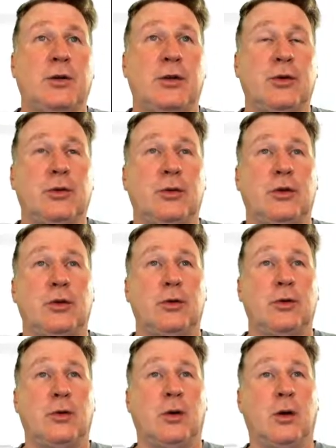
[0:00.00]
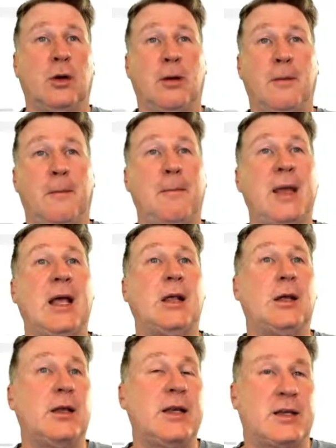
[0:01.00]
to do
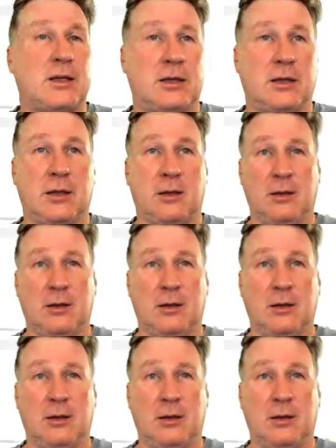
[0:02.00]
mailing lists,